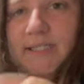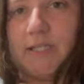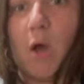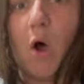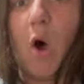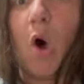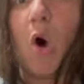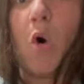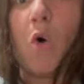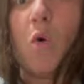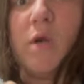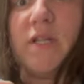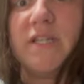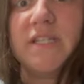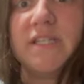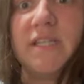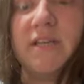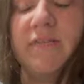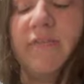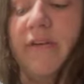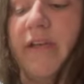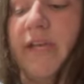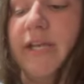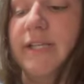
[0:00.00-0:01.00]
oh, it's the
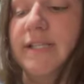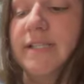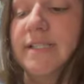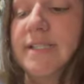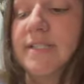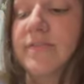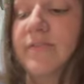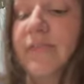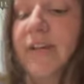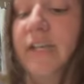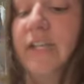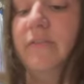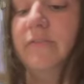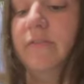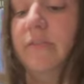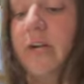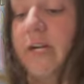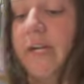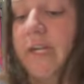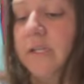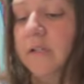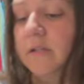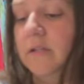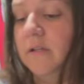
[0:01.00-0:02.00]
Vanna's
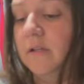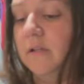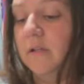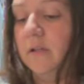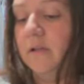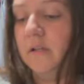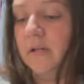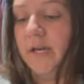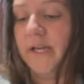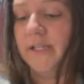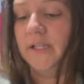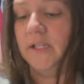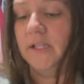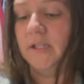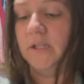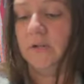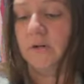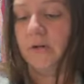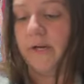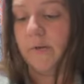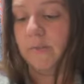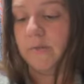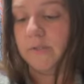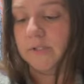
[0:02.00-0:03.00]
favorite. I think the
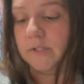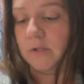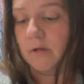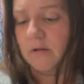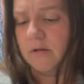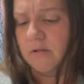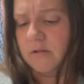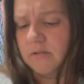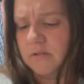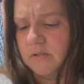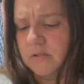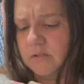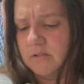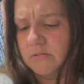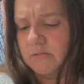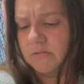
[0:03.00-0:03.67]
gray was also.